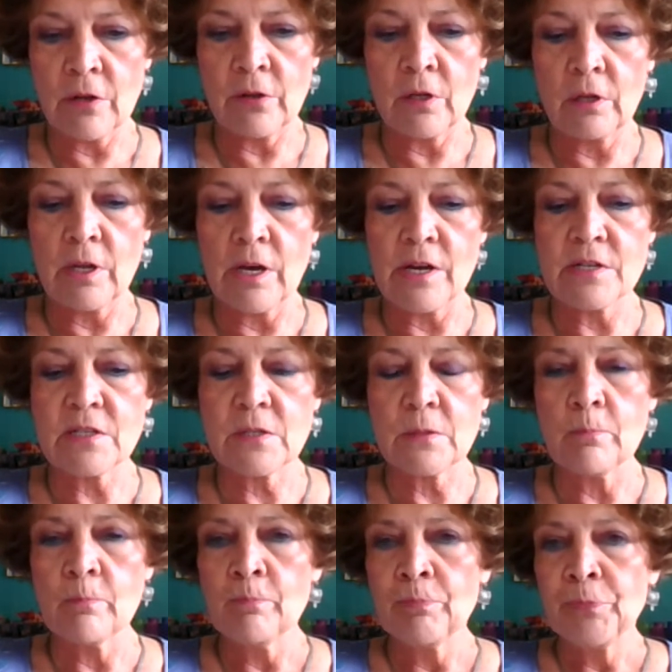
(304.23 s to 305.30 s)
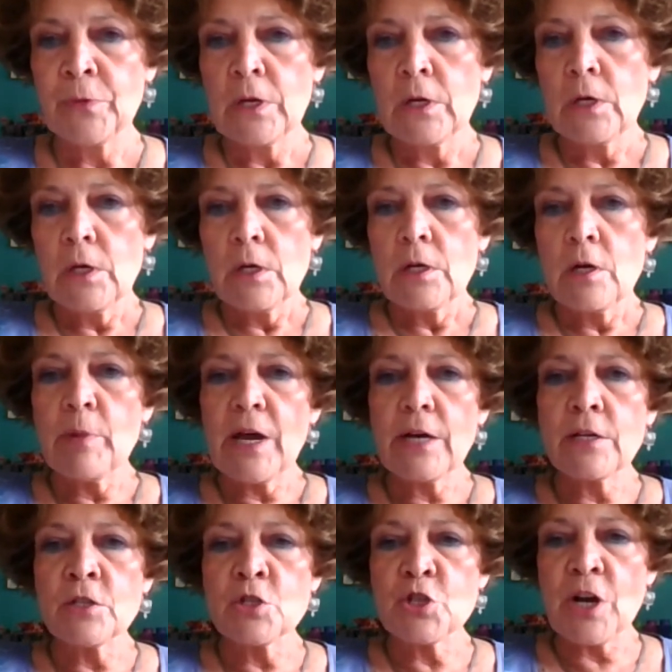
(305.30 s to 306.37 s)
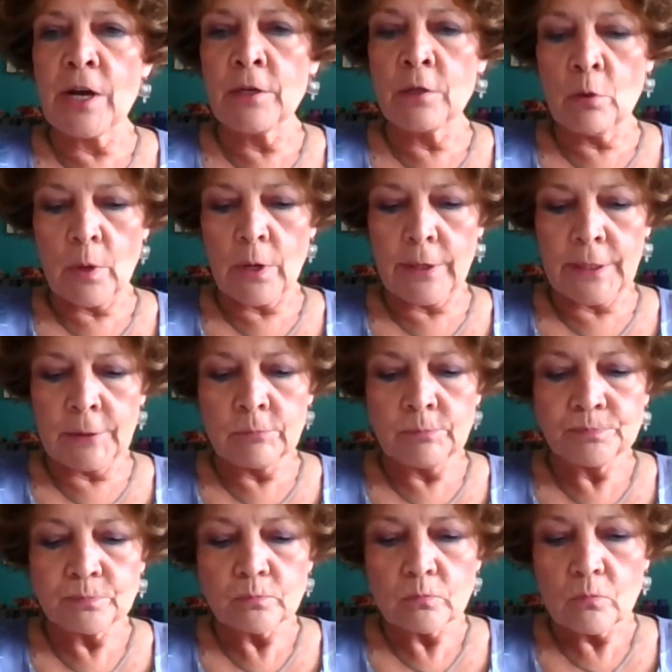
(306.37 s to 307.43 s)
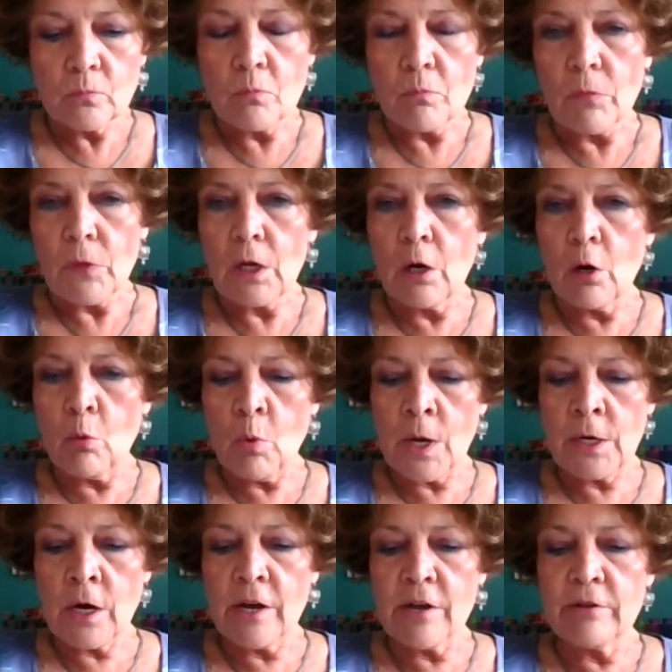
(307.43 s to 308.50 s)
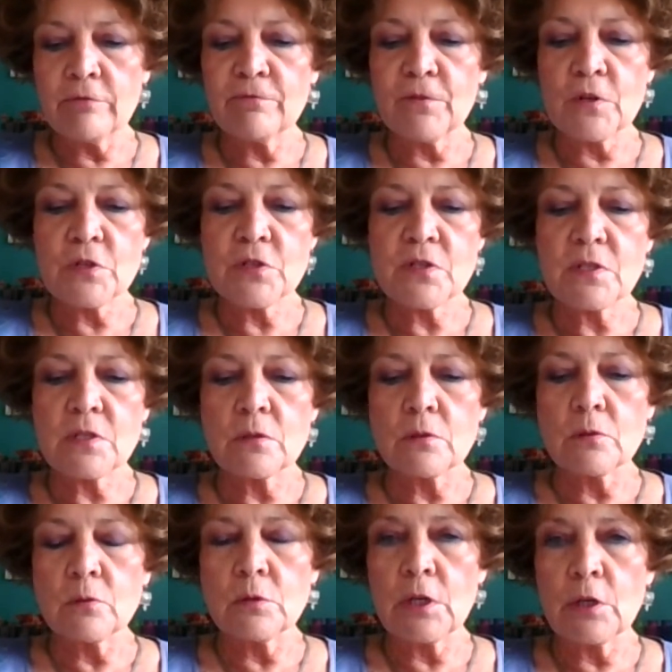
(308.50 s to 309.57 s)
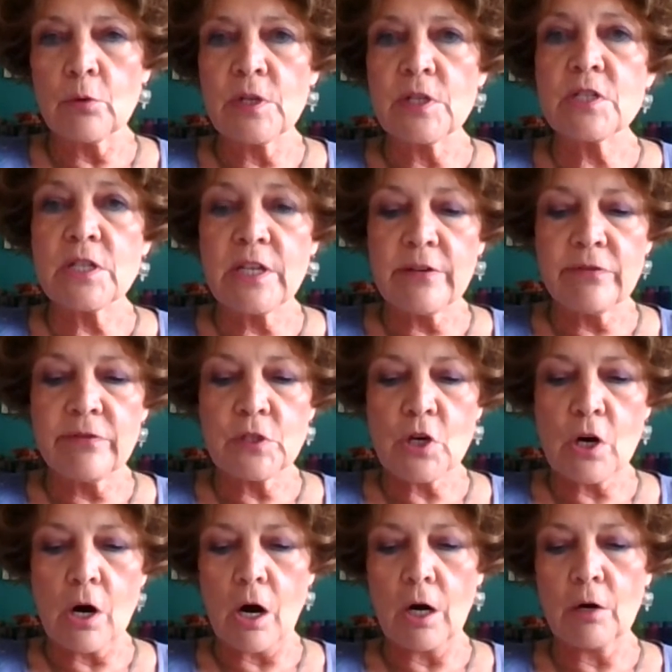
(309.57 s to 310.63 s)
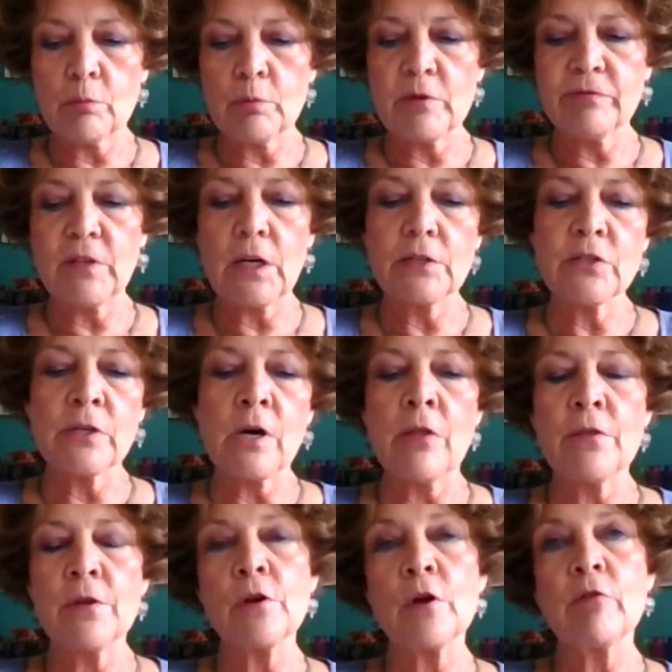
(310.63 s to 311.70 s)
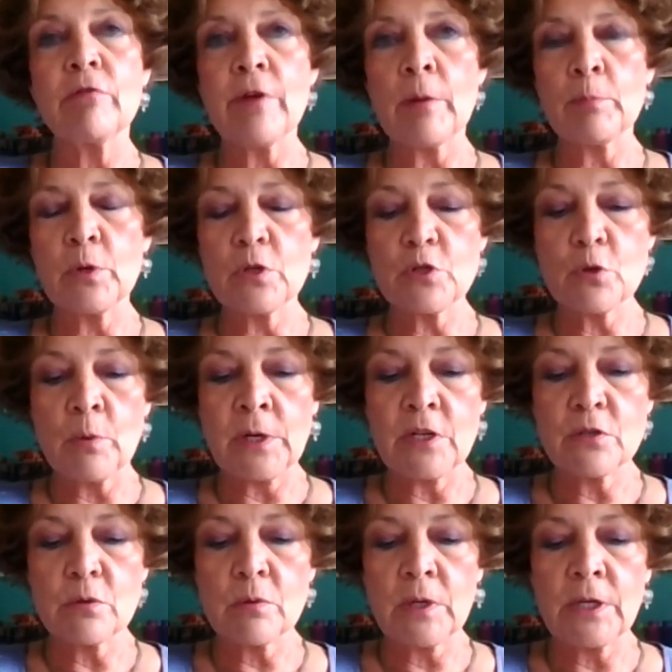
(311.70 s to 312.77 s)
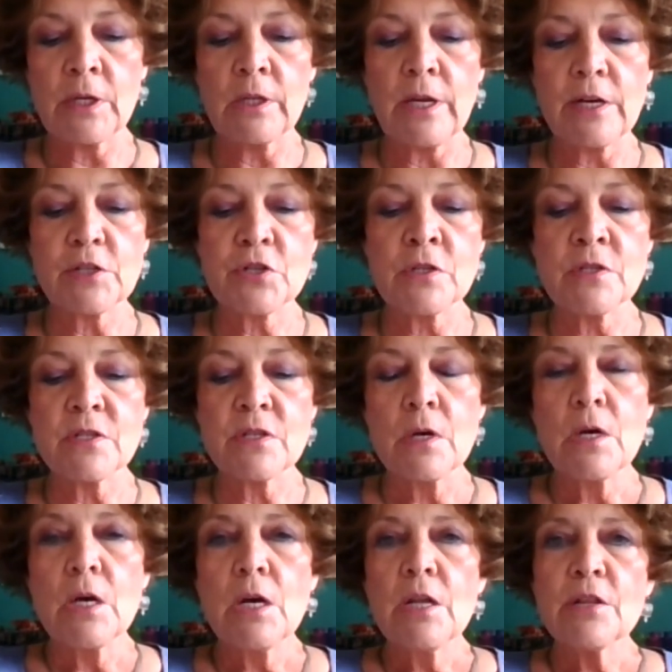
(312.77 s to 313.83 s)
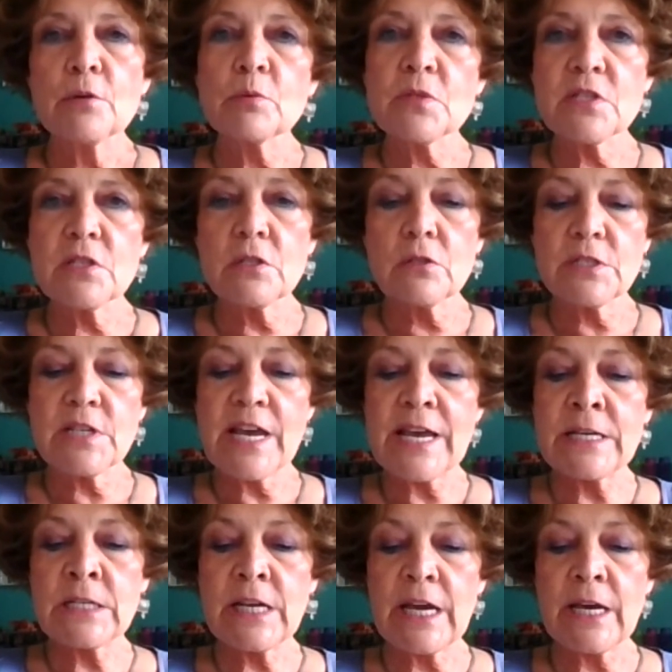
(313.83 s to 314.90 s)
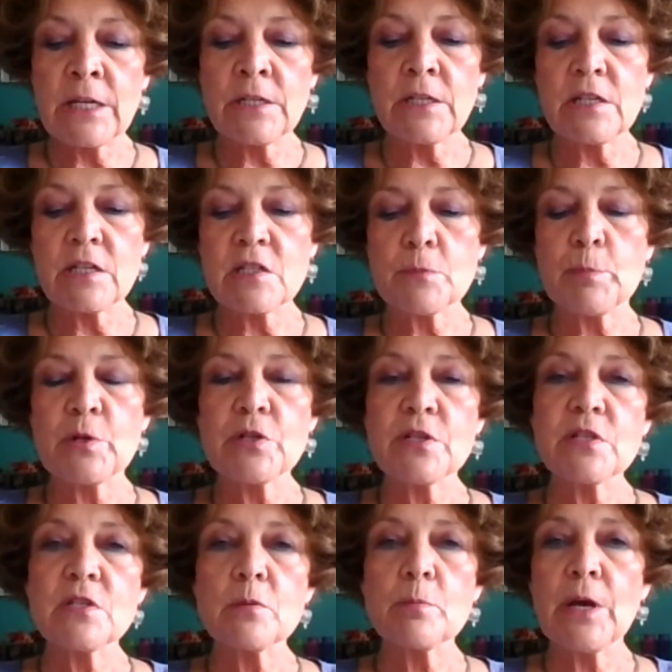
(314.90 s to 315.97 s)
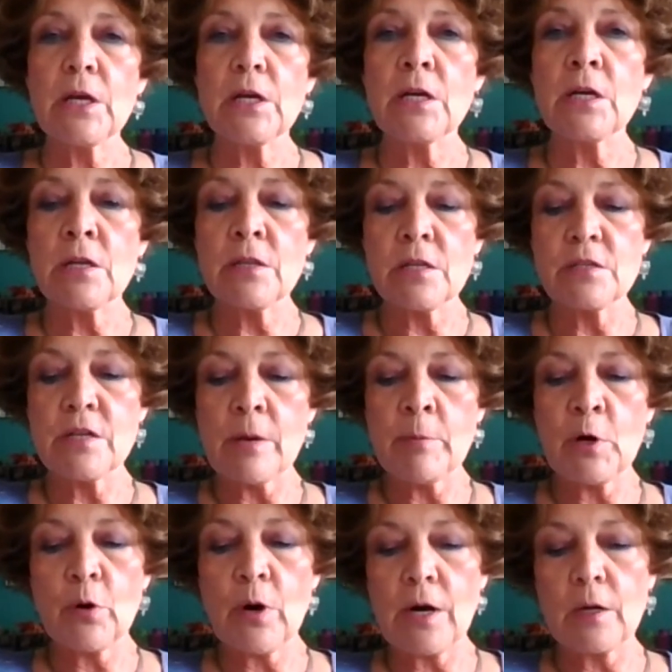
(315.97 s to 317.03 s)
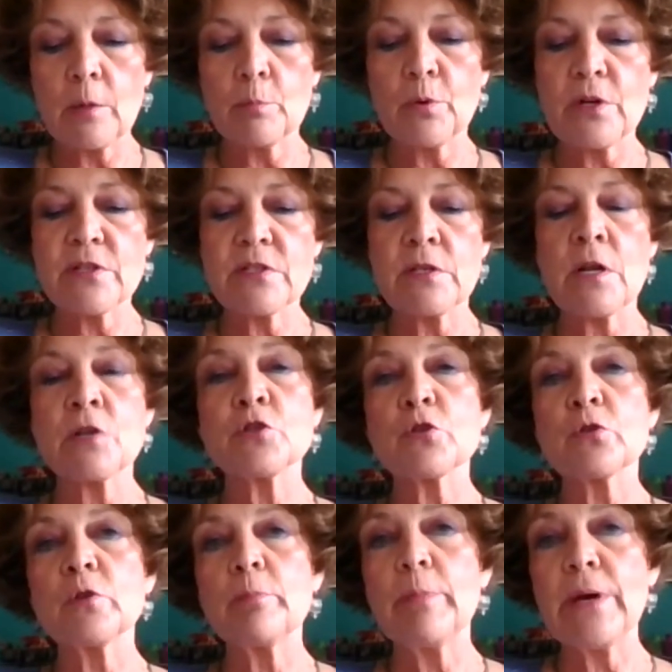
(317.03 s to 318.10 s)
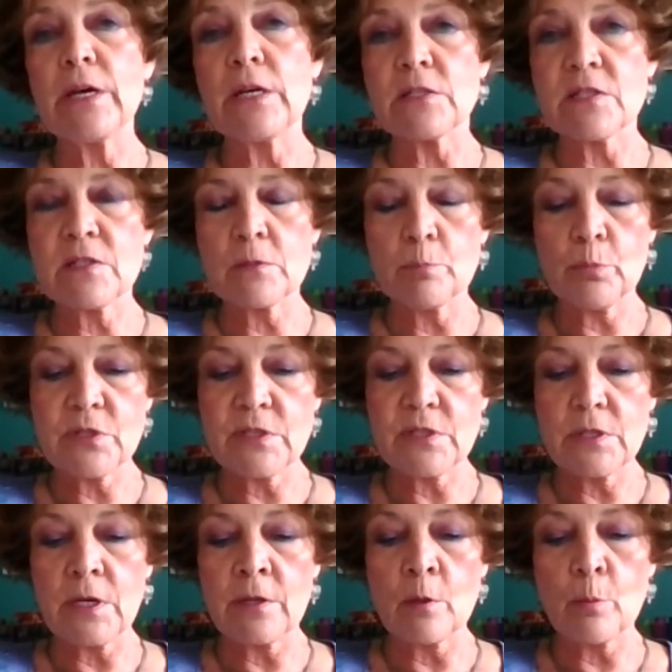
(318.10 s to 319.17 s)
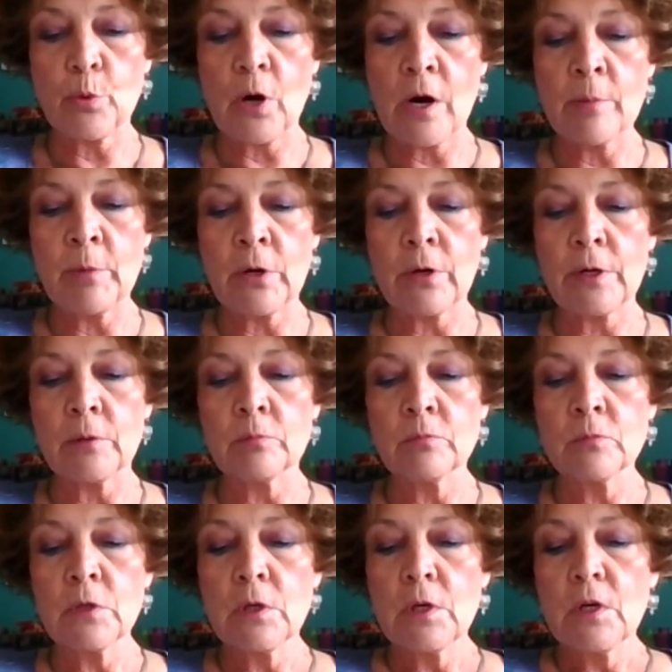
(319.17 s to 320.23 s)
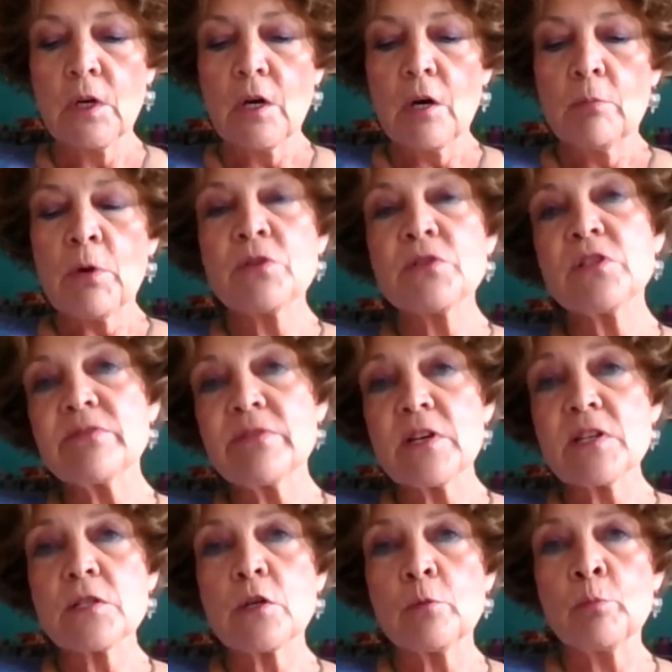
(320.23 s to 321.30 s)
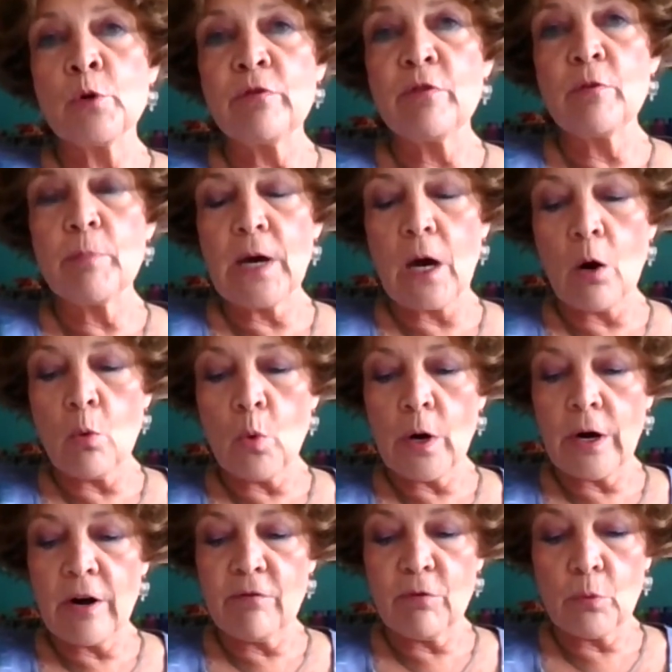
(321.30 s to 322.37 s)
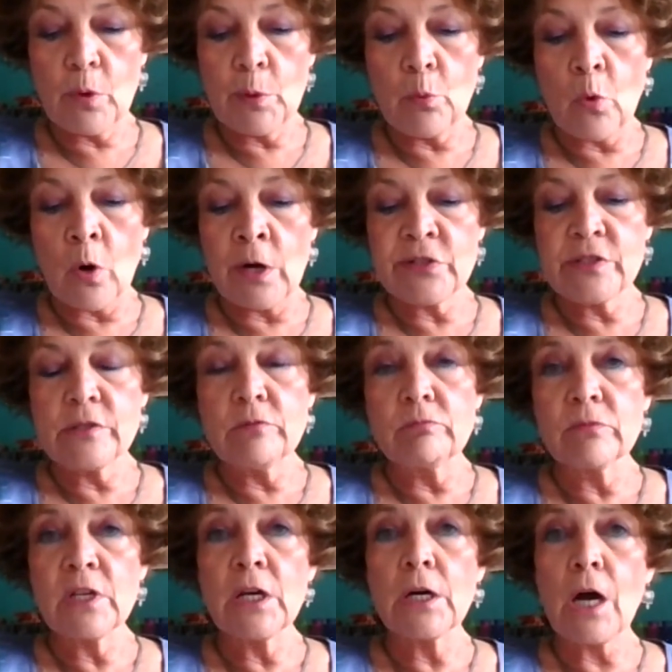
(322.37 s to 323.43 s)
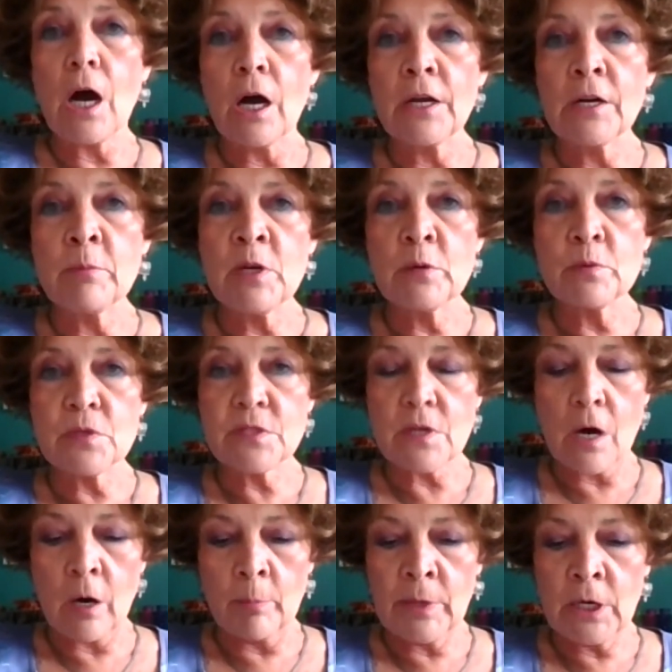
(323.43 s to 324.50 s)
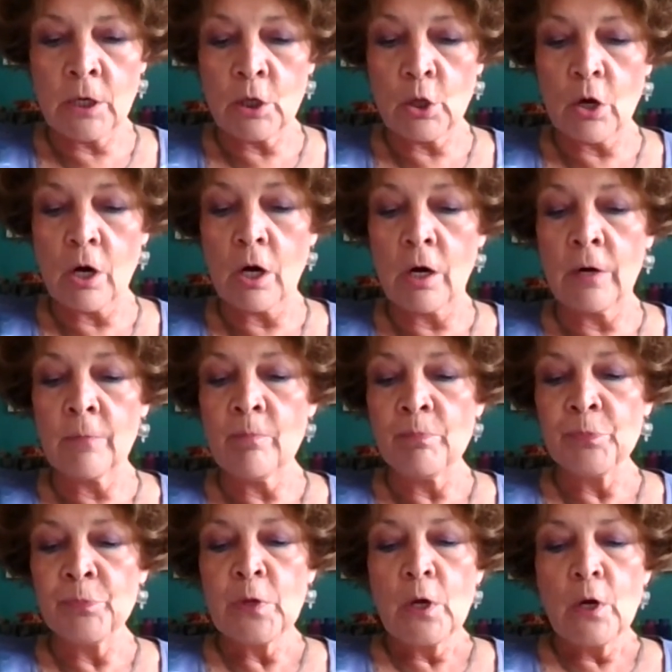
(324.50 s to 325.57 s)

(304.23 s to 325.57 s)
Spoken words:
nonetheless. Now, back in January, when I first agreed to give a talk reflecting on the November 2020 elections, there were still 10 candidates participating in the Democratic presidential debates preceding the primary. Most of us could move about wherever we wanted. The economy was humming along.